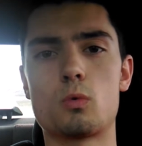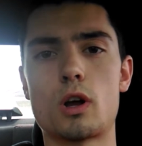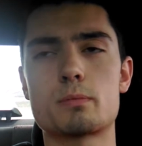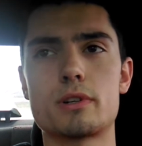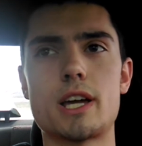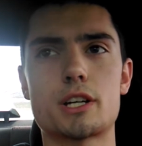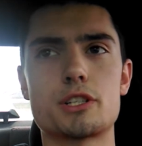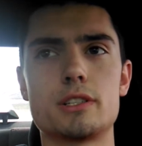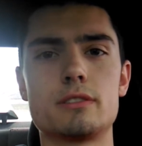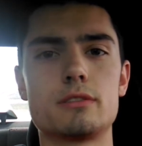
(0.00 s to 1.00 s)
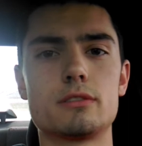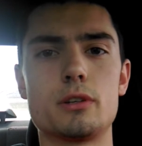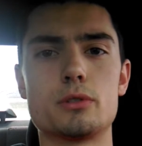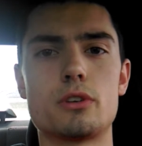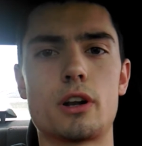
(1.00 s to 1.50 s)
rust protection
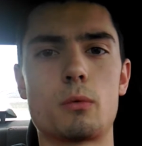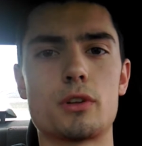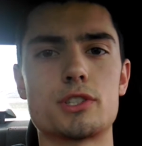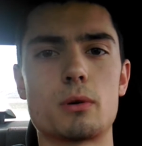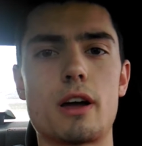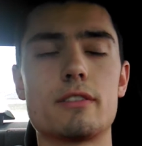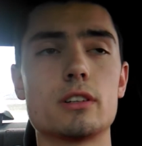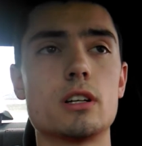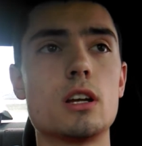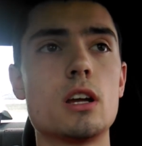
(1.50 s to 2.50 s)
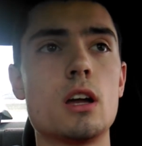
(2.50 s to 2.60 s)
used on it whatsoever.